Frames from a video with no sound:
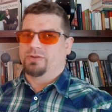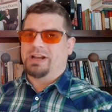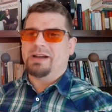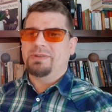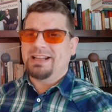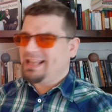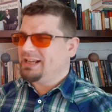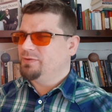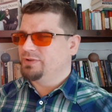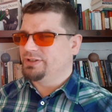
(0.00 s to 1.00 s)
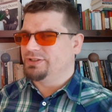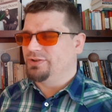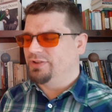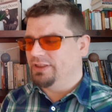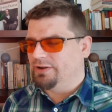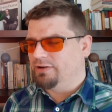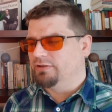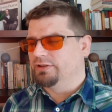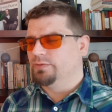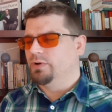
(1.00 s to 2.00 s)
How many languages do you think there are
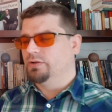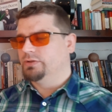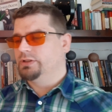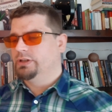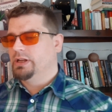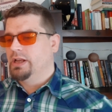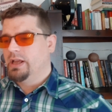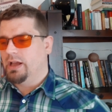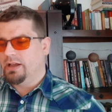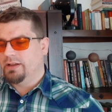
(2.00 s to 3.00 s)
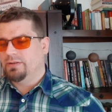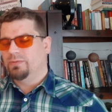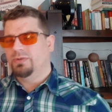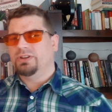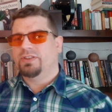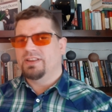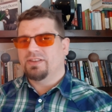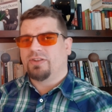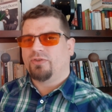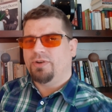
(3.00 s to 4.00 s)
in the world? What do you think the
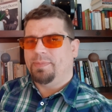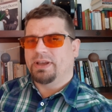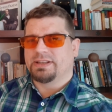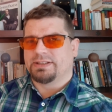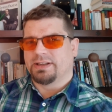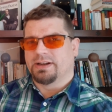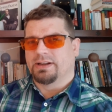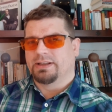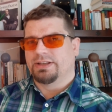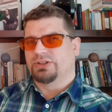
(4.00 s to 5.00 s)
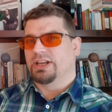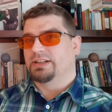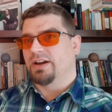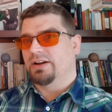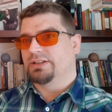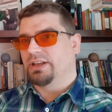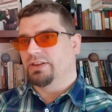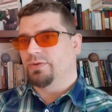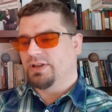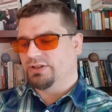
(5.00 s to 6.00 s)
3 biggest are, he said, asking the
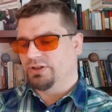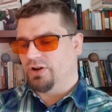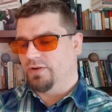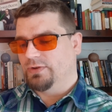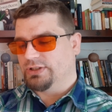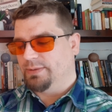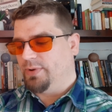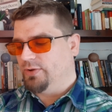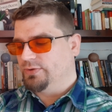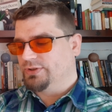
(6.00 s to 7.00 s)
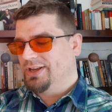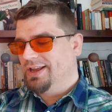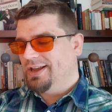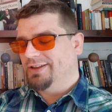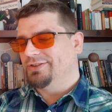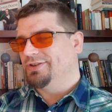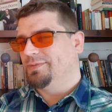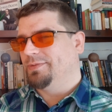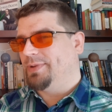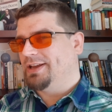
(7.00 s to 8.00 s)
question obviously posed at the top
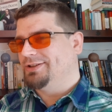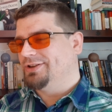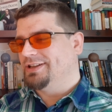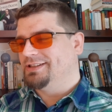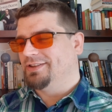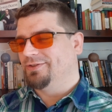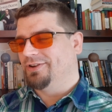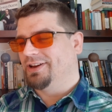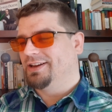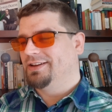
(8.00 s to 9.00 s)
of page 93.